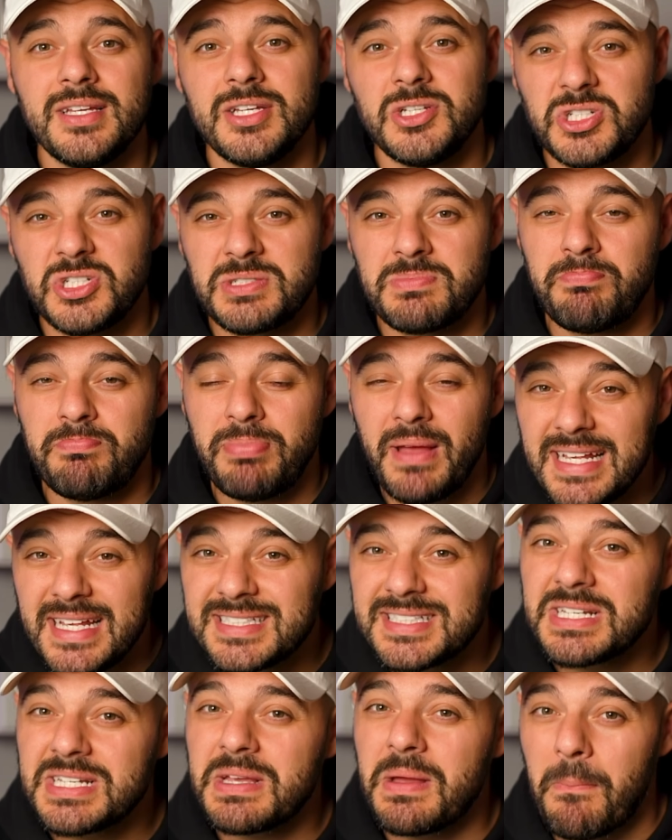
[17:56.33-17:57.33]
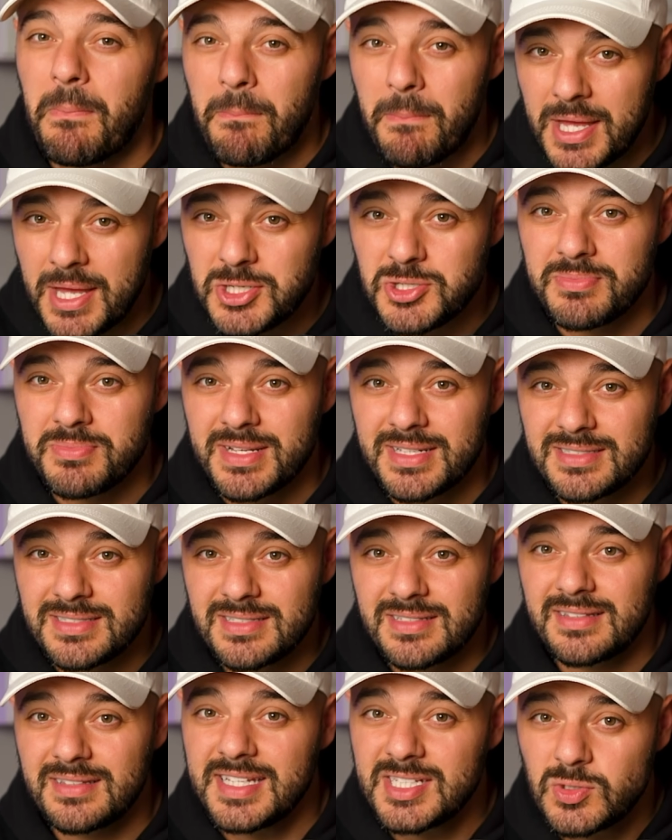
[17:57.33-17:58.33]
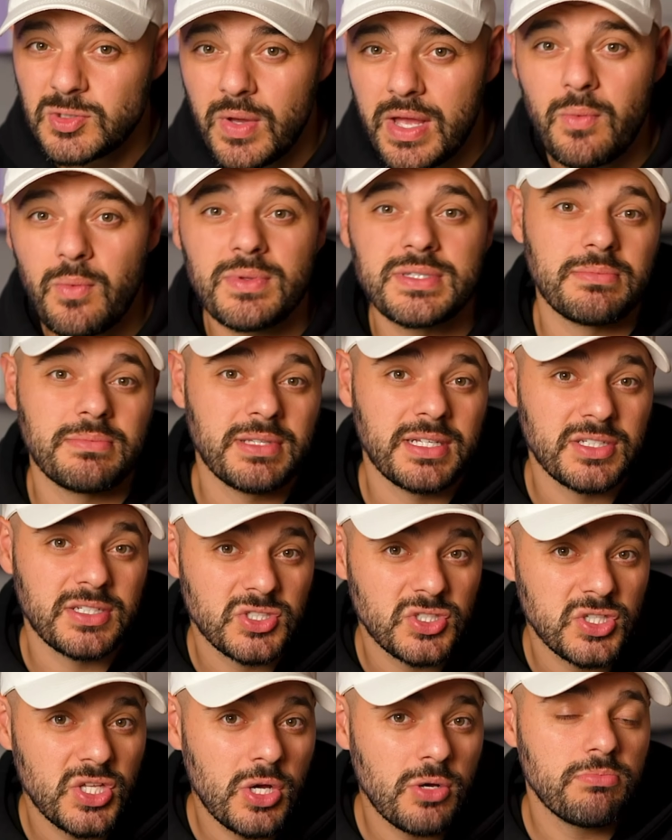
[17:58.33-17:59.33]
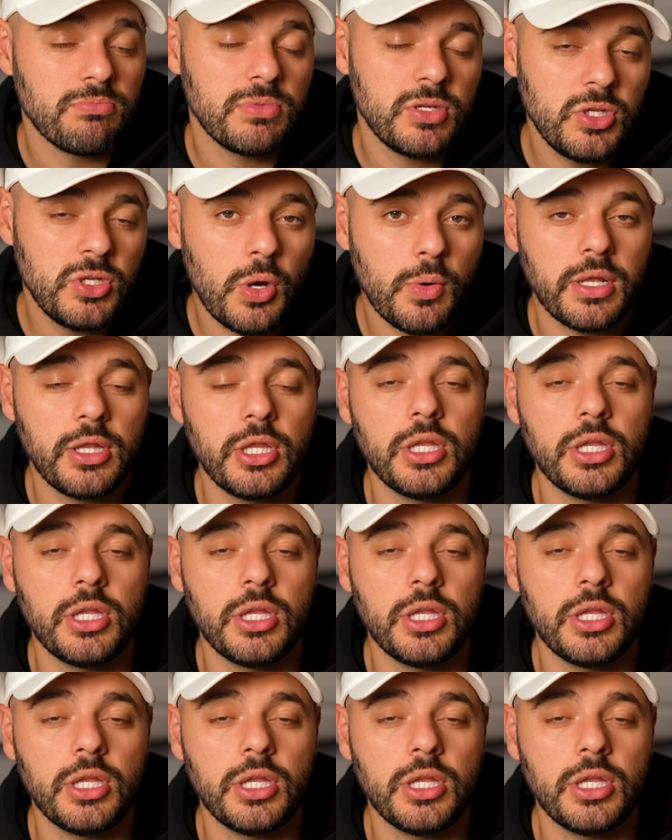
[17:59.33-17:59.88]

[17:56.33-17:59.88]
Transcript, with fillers: Just basic measurements. This way, when something is slow, you know where to